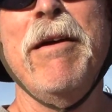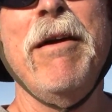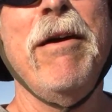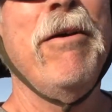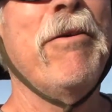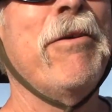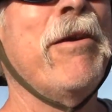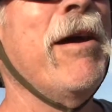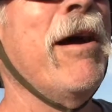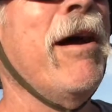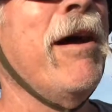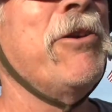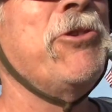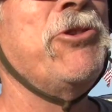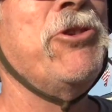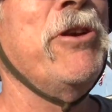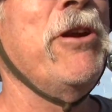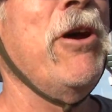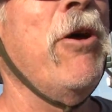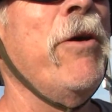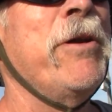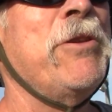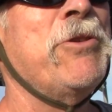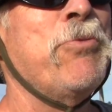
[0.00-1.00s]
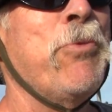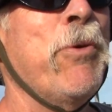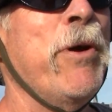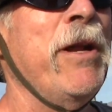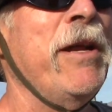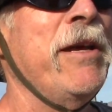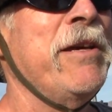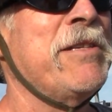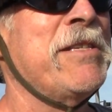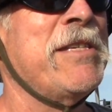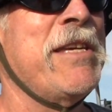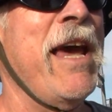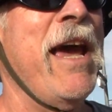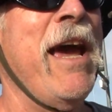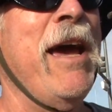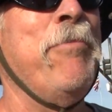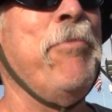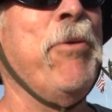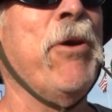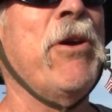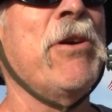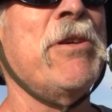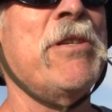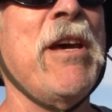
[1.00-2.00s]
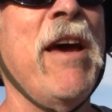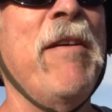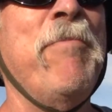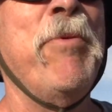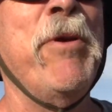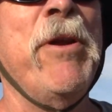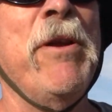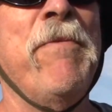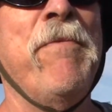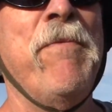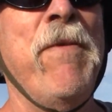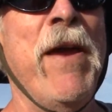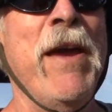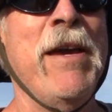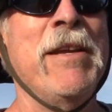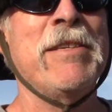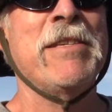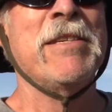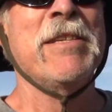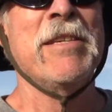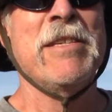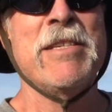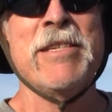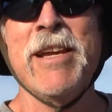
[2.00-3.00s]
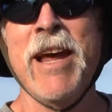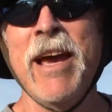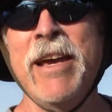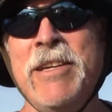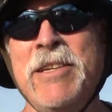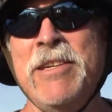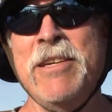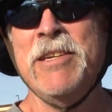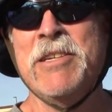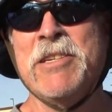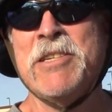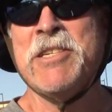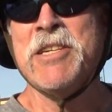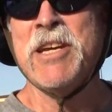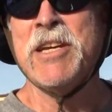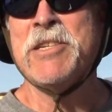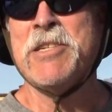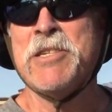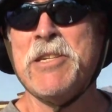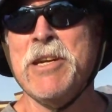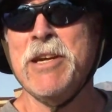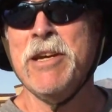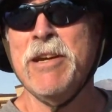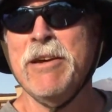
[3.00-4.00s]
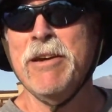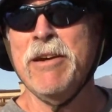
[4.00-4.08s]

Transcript: Oh gosh, it's really sad because I've been a fan since 1960.